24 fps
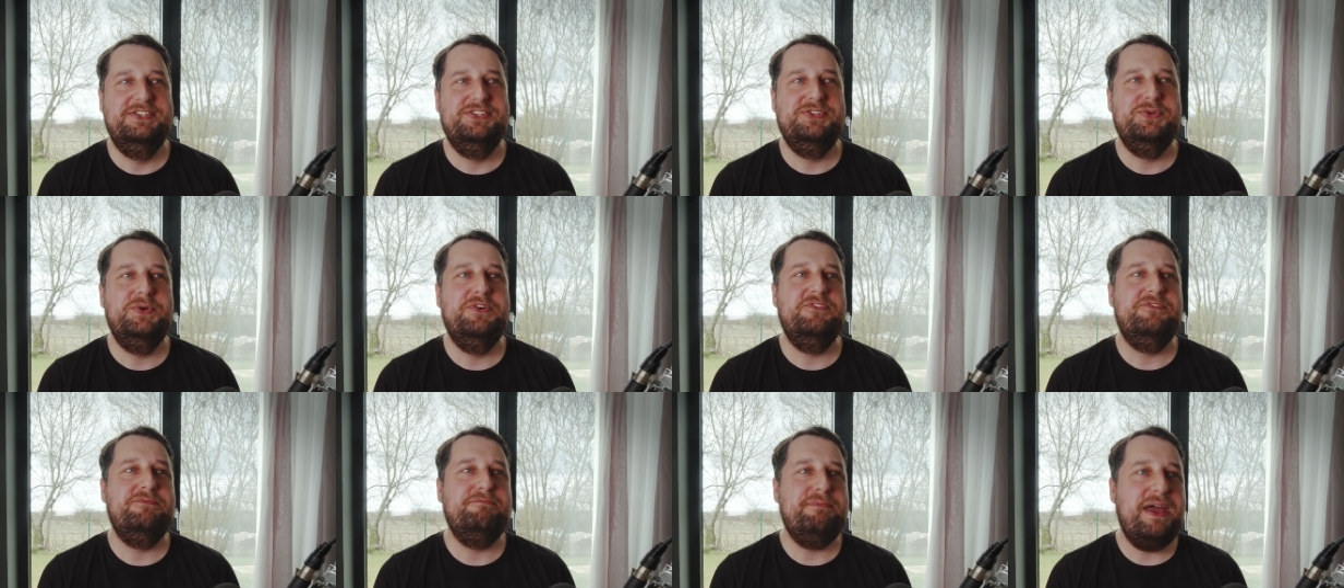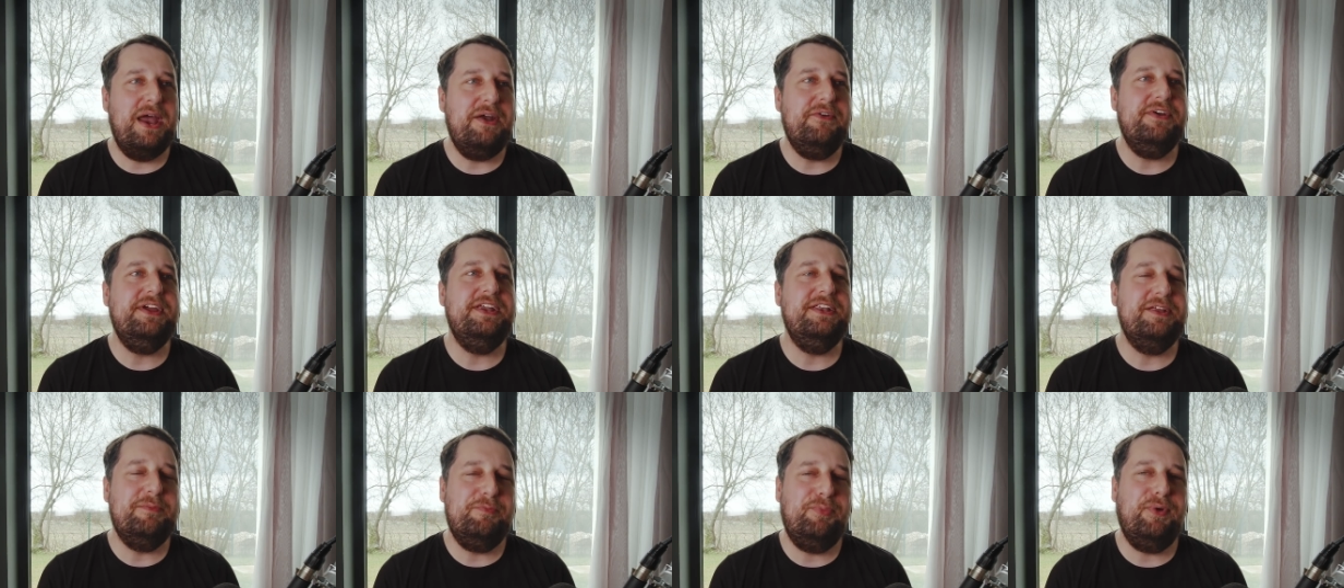to have
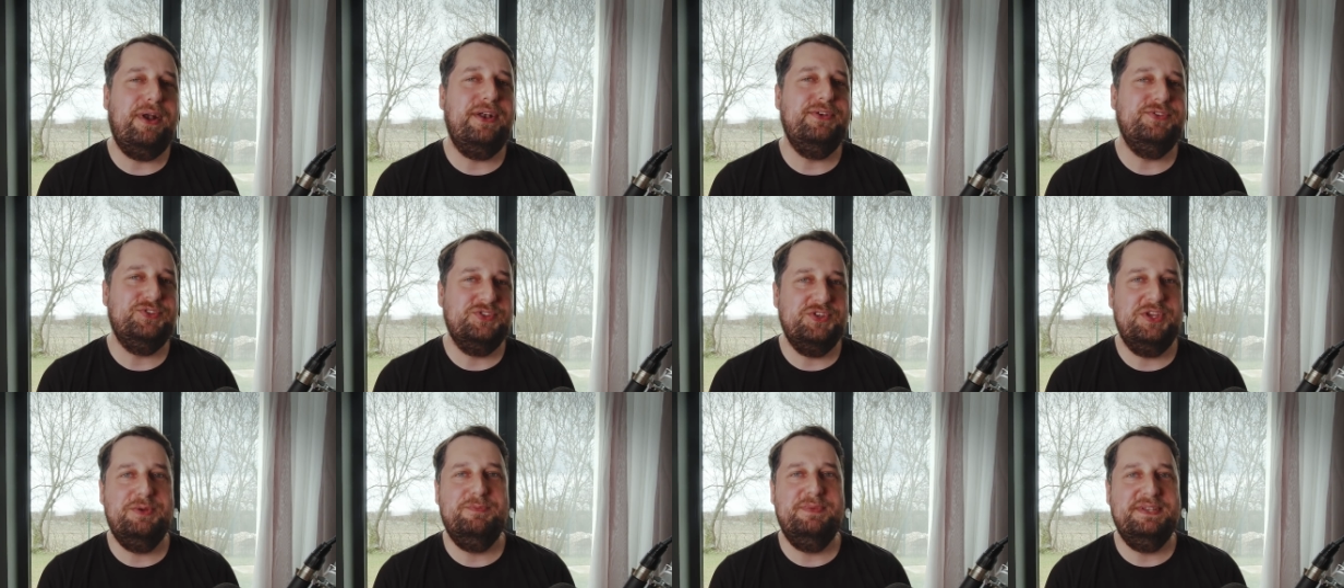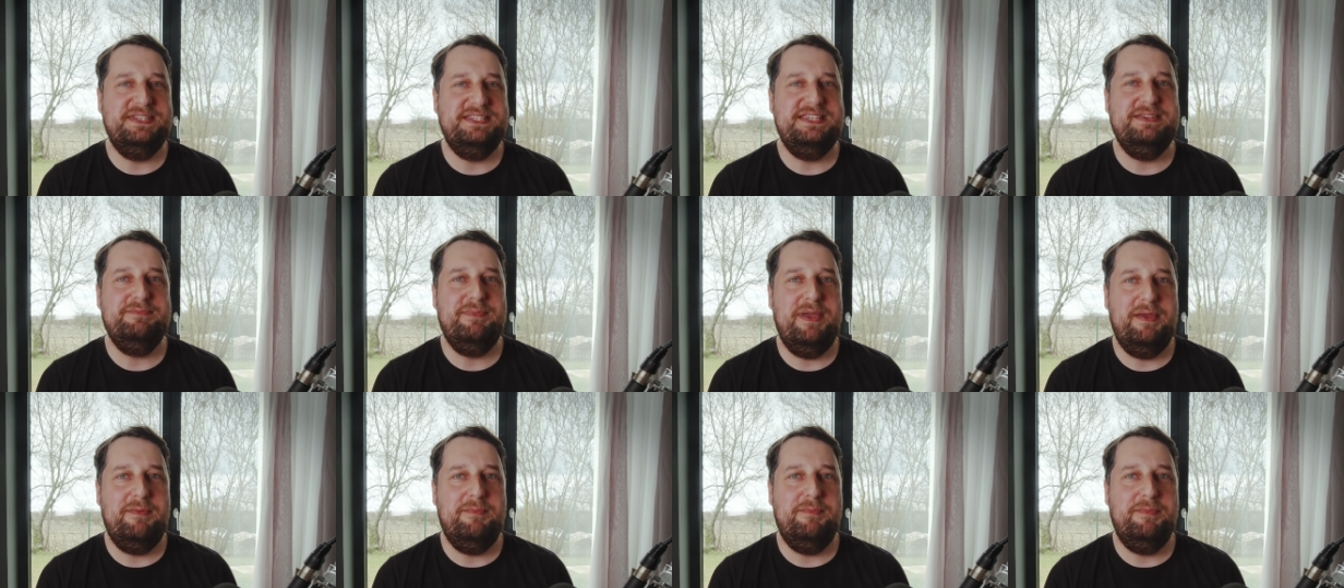married a branch
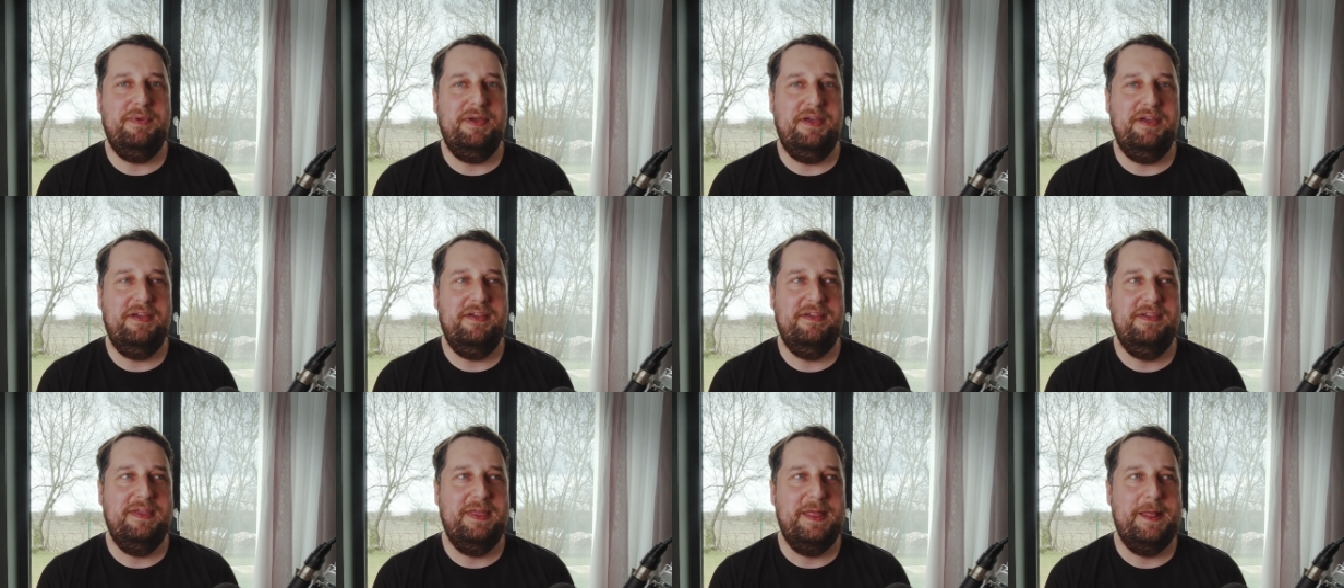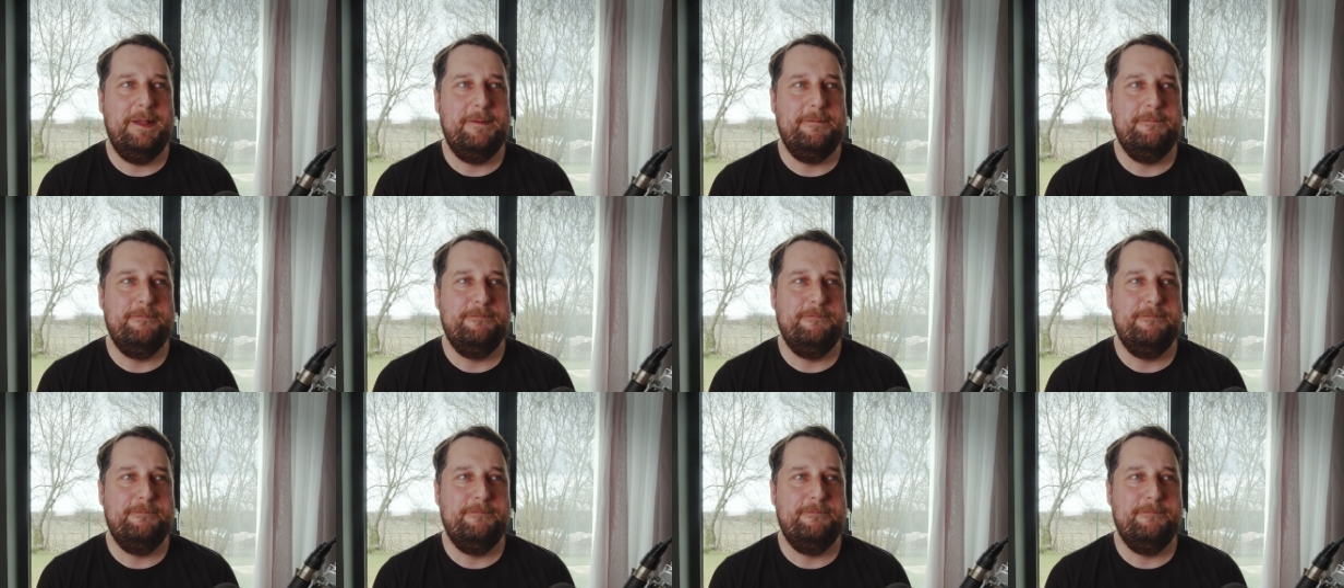committee member,